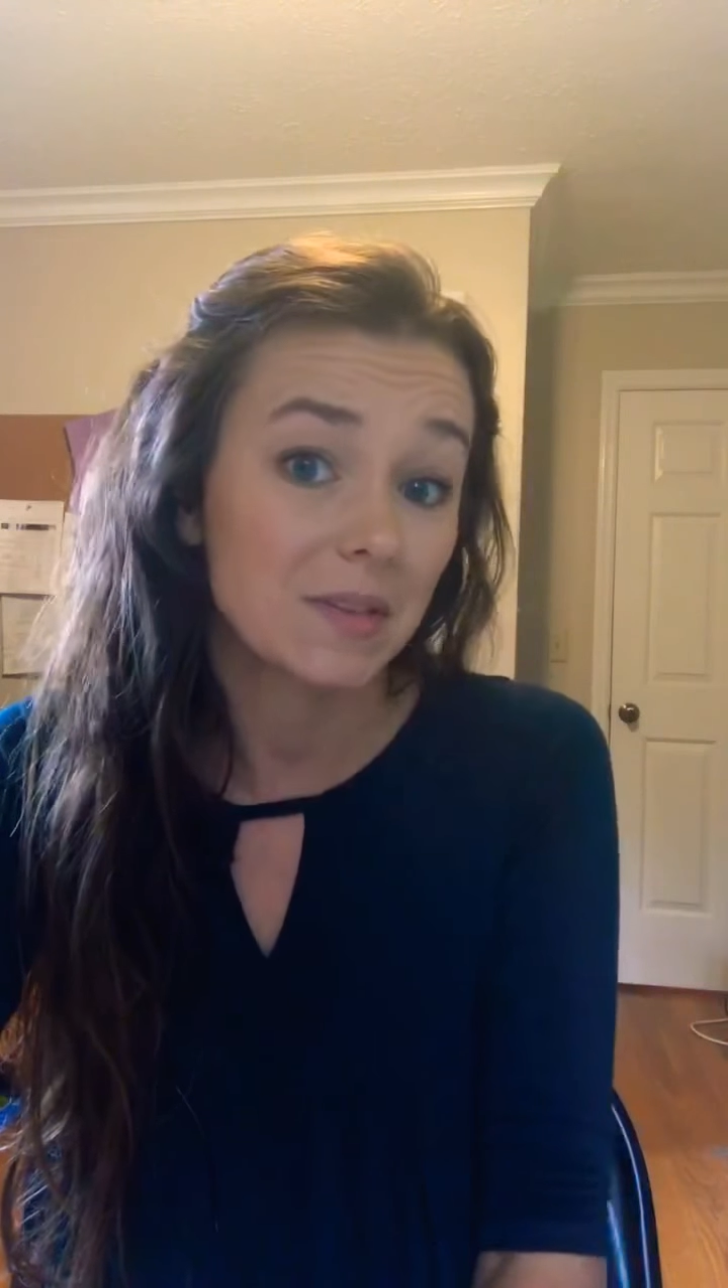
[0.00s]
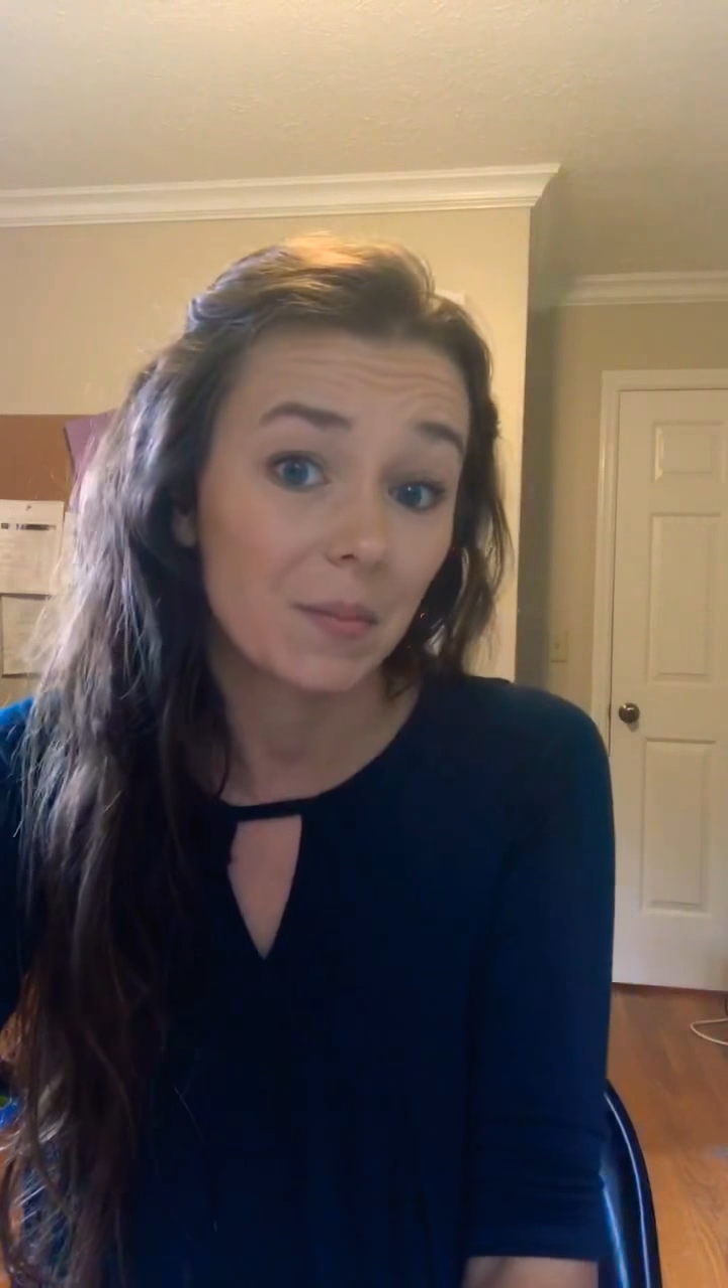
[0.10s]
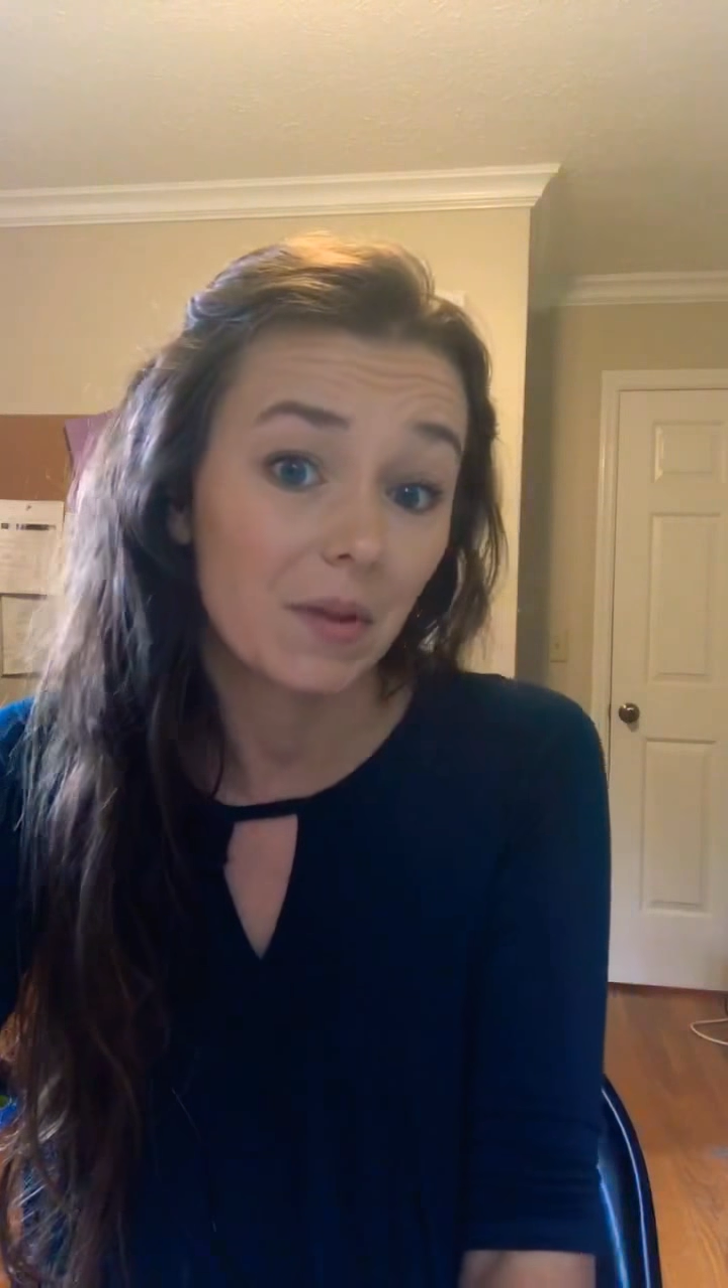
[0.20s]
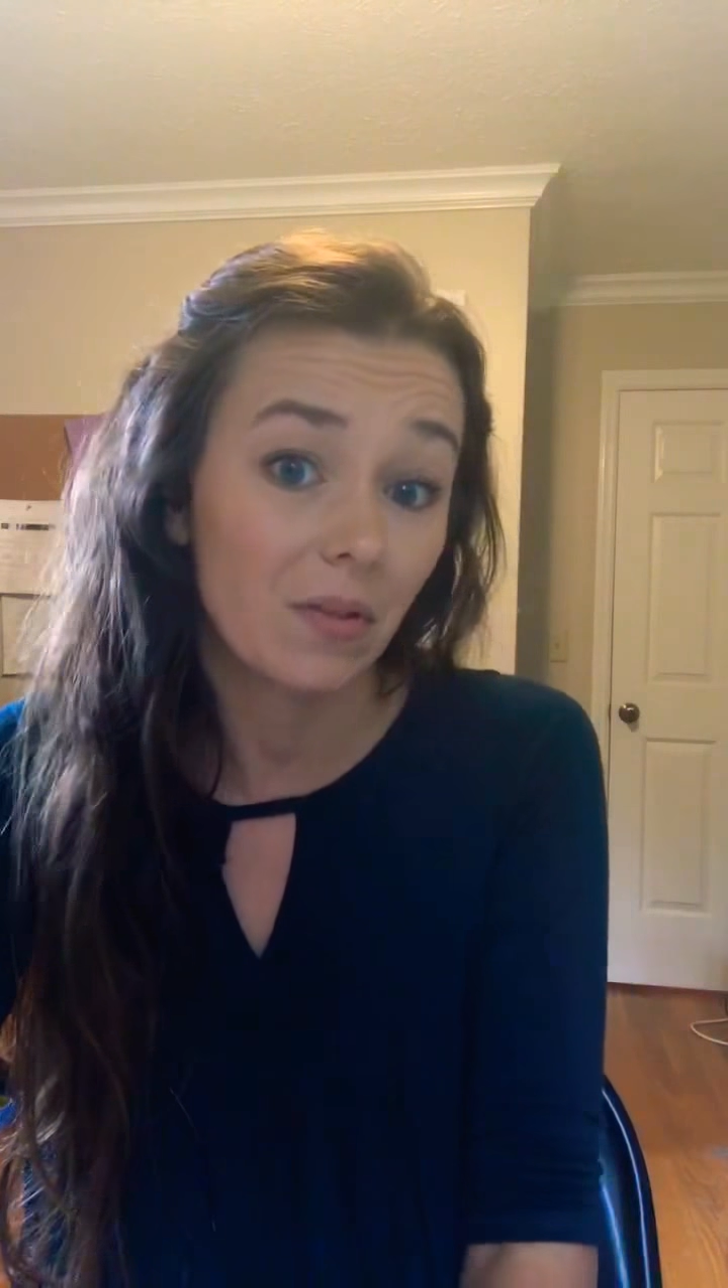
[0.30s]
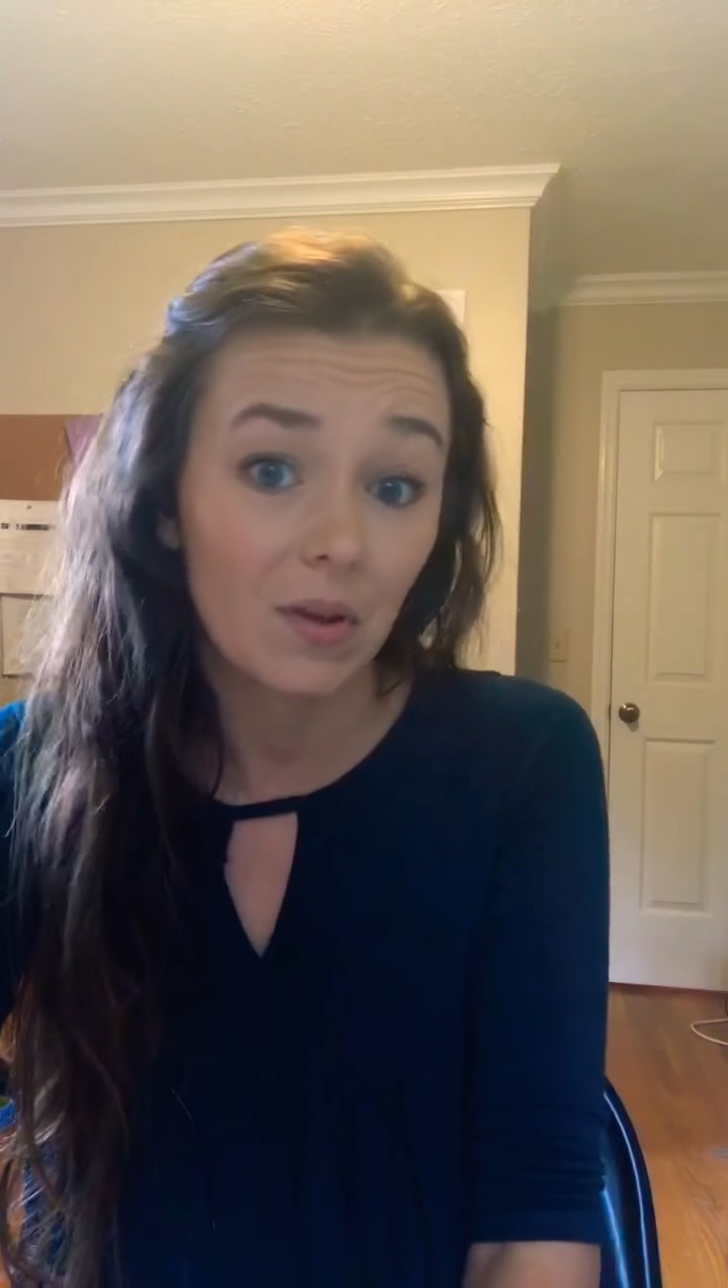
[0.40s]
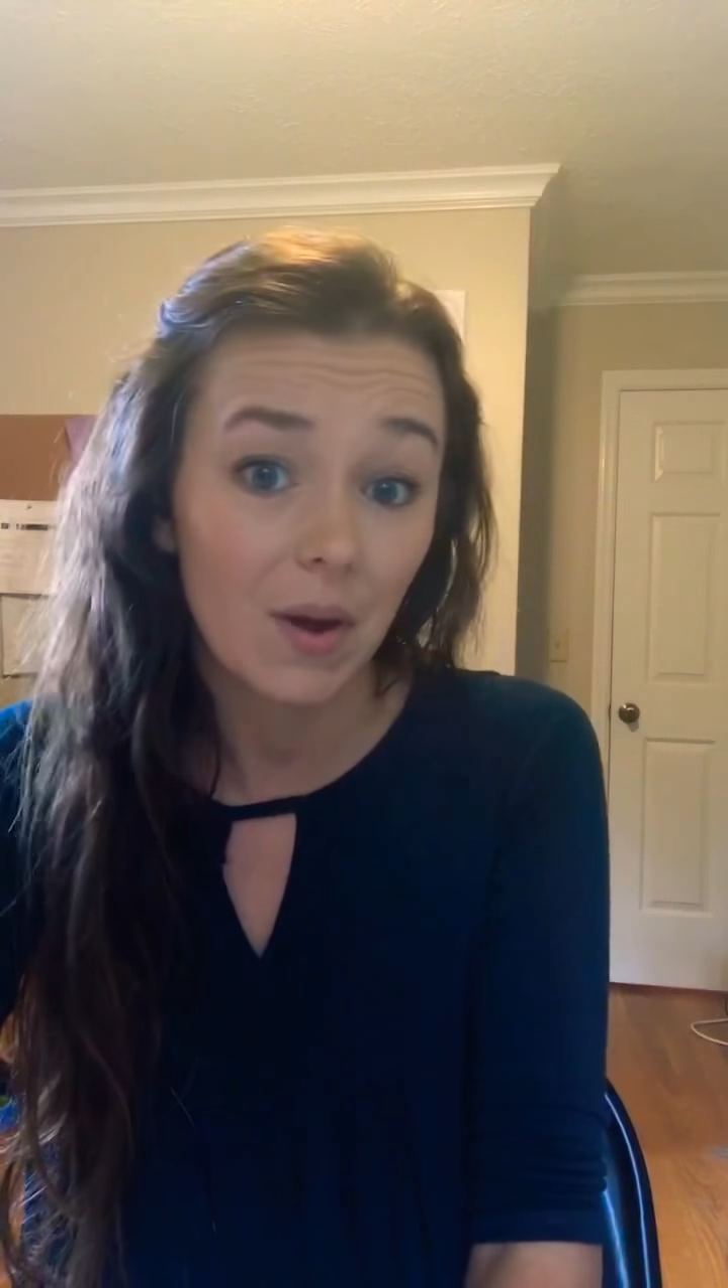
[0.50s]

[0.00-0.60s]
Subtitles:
something that you